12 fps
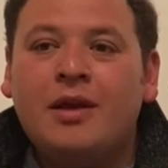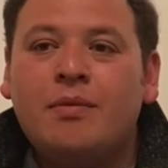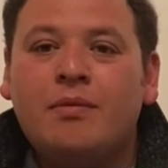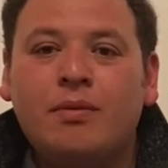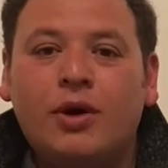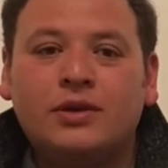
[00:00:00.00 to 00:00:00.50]

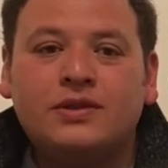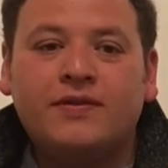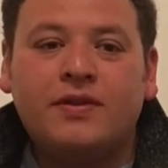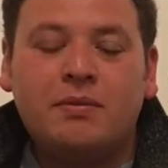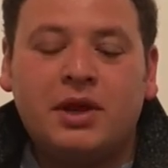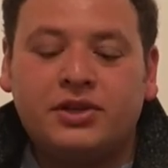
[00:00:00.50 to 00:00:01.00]
Most of
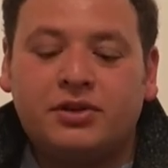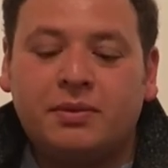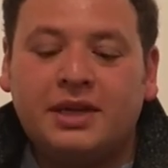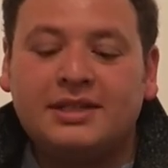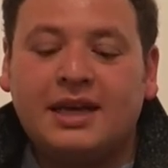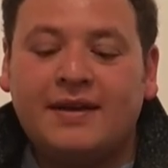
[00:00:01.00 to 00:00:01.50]
the
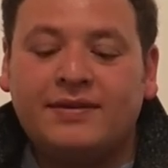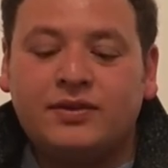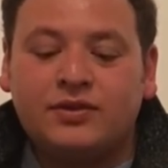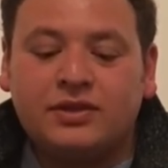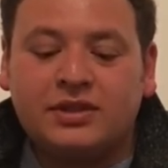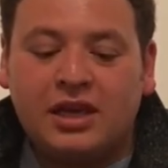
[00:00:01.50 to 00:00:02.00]
measurements have to
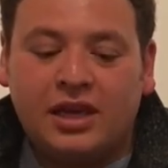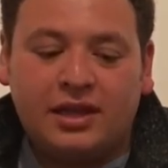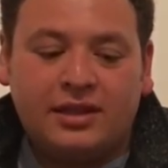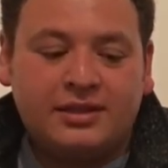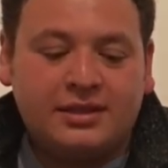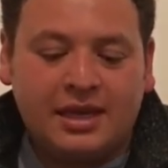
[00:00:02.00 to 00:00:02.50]
stay
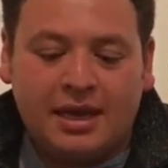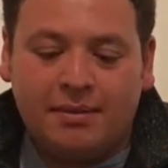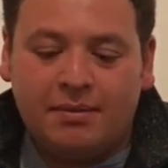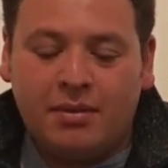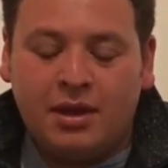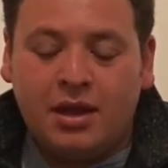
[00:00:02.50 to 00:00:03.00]
the
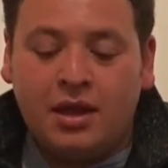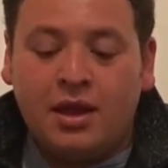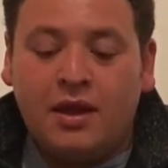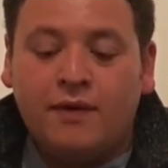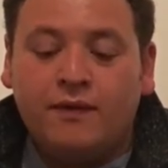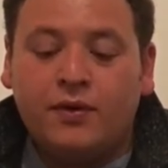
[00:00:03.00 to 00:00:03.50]
same
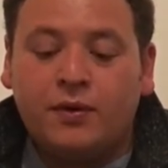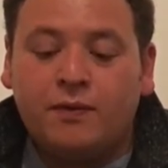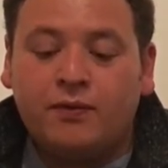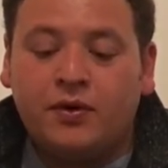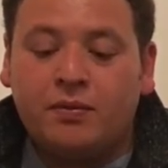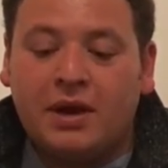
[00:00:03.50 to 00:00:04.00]

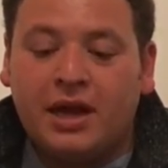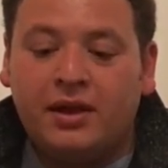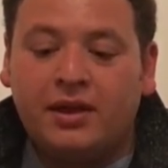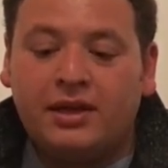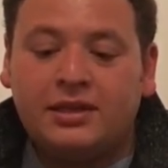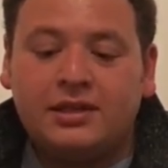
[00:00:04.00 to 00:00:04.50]
for
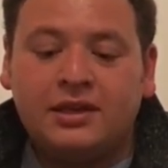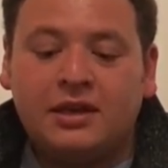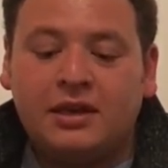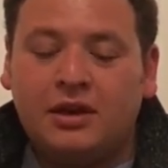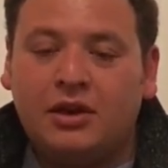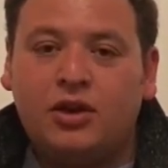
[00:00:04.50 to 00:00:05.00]
violins.
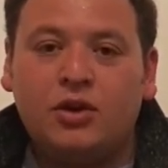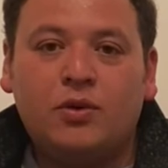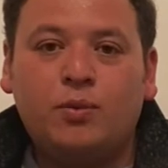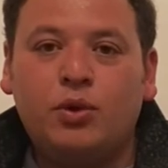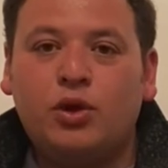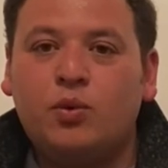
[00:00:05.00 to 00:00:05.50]

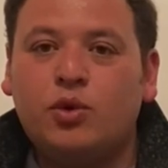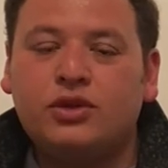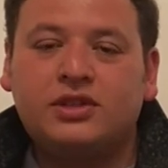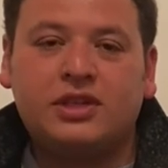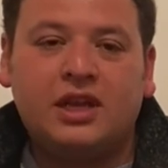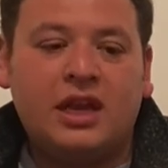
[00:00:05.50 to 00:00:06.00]
You won't
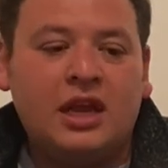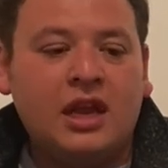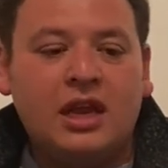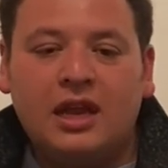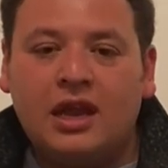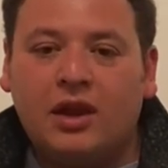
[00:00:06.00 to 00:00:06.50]
see
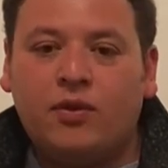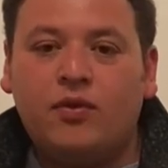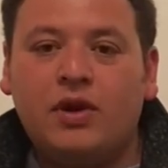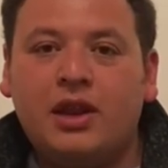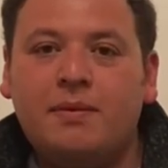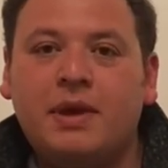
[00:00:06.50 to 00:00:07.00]
like
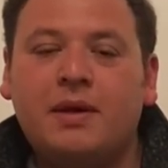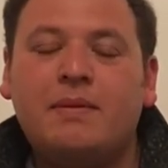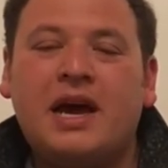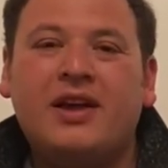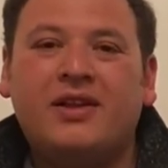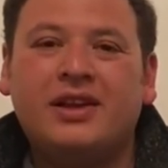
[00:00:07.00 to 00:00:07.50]
really big
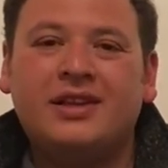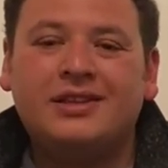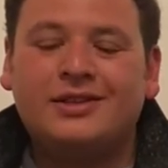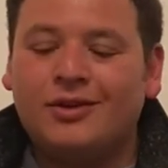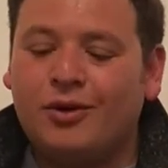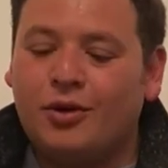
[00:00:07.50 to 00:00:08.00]

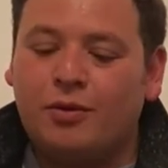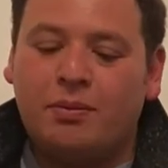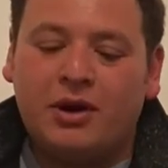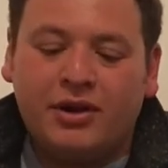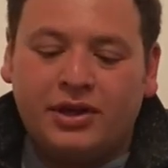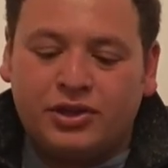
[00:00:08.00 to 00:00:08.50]
violins or
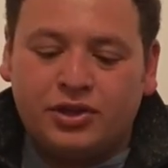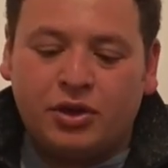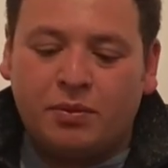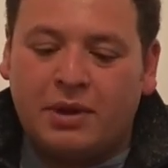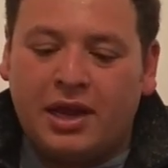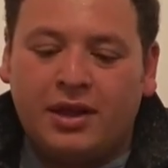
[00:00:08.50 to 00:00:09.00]
very
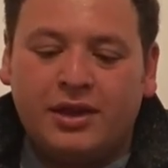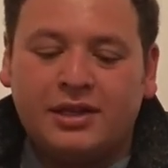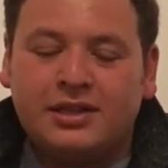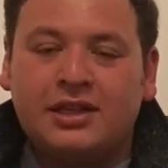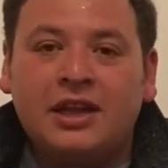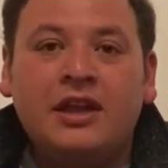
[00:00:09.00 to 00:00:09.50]
short
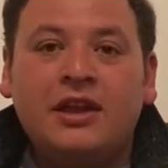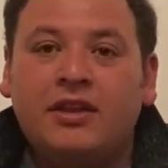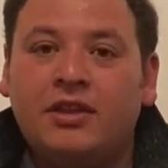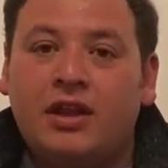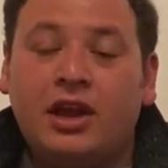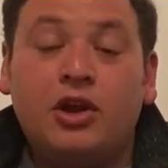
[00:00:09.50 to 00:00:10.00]
violins.
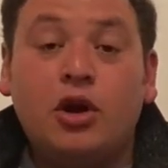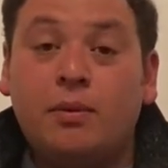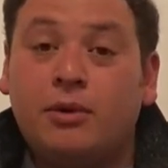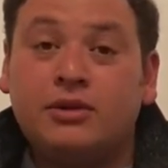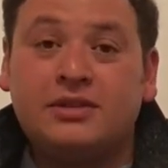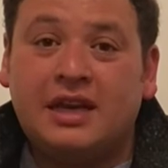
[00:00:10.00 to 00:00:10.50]
They come
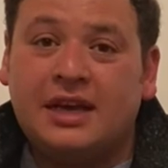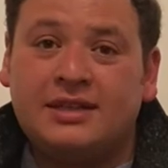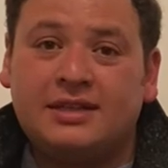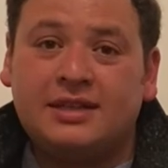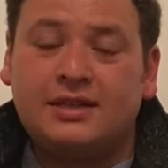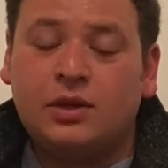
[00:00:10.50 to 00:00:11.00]
on
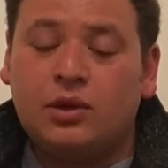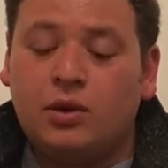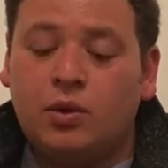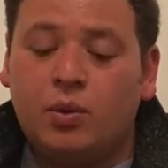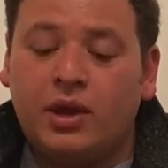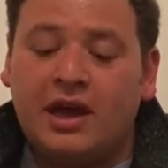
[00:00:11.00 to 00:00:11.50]
sizes.
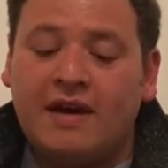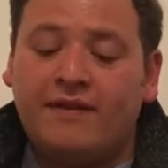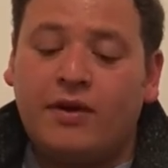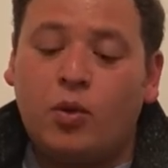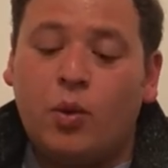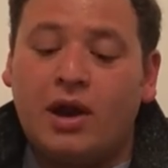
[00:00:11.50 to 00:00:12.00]
We have
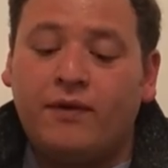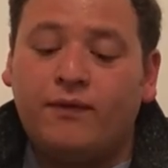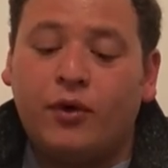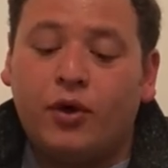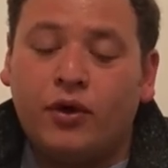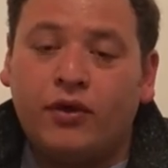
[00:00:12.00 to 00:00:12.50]
a
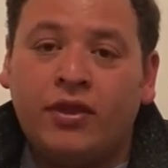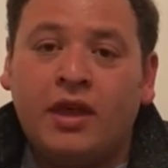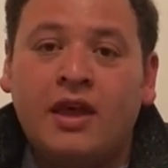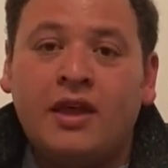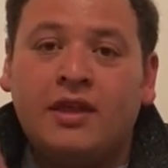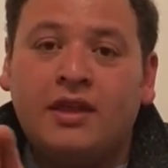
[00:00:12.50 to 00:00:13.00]
1/4,
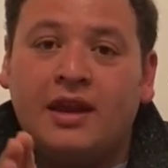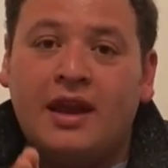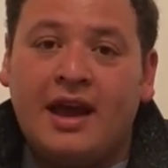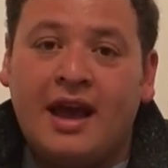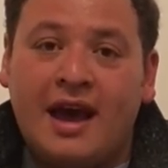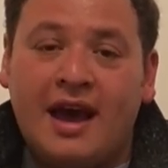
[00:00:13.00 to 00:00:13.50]
then a
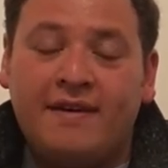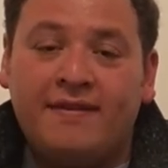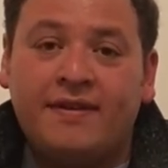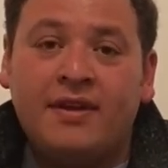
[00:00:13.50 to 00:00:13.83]
1/2,